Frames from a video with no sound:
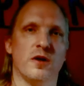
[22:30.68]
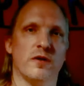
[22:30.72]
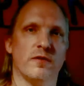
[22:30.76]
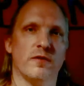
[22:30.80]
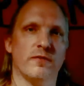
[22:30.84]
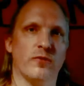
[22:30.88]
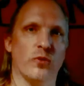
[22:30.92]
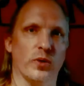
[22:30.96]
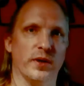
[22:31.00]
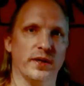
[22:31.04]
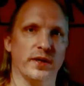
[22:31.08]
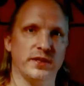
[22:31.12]

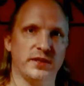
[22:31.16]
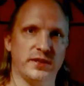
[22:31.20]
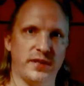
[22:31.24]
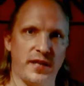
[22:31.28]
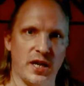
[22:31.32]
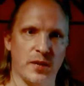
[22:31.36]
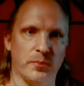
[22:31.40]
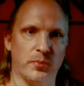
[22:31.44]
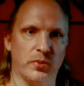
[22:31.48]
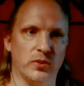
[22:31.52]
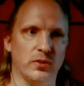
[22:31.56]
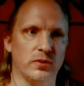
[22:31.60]
For
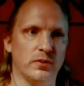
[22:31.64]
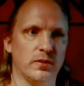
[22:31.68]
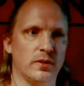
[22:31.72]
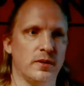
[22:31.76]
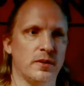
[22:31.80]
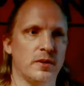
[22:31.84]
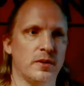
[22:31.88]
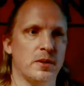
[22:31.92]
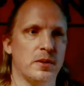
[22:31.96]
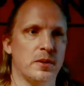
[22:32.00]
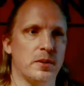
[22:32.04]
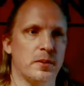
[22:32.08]
example,
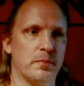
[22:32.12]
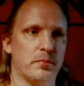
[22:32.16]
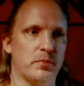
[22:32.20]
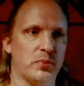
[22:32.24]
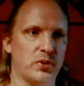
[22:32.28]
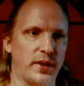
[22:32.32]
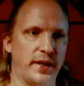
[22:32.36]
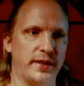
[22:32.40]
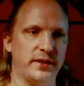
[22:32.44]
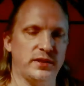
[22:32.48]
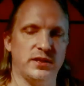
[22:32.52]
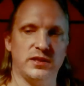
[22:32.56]

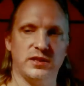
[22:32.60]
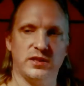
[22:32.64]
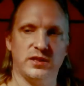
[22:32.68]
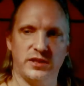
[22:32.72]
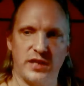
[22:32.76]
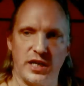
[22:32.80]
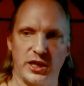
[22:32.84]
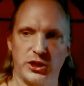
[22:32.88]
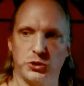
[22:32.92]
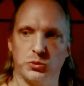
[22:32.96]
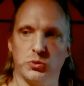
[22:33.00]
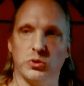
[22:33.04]
placing
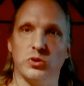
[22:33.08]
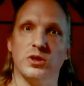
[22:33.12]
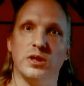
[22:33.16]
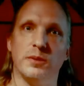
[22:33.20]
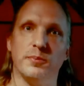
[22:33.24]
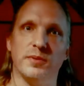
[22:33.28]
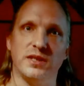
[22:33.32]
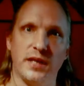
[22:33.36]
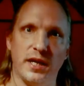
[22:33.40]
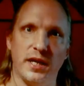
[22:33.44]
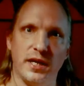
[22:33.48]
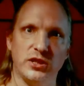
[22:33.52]
sexual
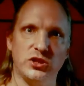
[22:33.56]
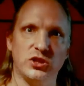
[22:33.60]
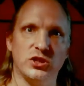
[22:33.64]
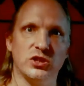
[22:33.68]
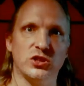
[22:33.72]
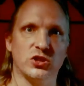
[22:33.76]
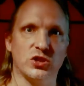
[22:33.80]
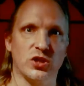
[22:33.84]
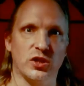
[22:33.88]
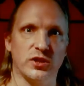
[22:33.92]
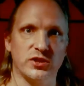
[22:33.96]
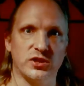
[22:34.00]

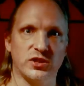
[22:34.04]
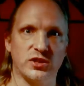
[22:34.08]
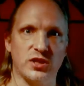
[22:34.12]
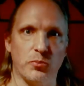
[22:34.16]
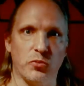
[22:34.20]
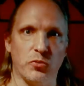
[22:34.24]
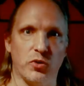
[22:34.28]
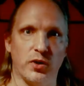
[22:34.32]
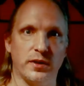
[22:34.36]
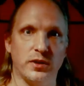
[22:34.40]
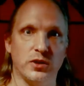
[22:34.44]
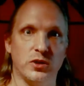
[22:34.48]
limitations on
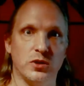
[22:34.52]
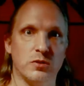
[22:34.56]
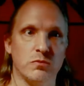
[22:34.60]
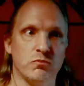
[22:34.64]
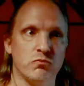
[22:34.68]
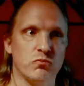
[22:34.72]
someone